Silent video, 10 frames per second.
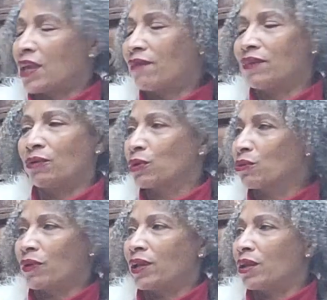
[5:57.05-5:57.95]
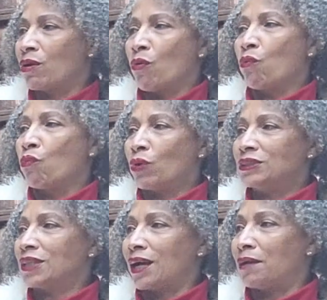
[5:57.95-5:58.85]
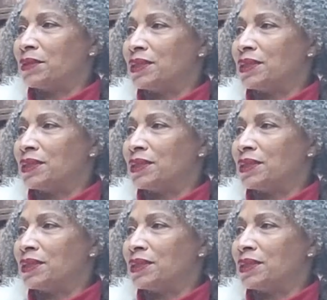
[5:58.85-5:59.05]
I have not regret one time.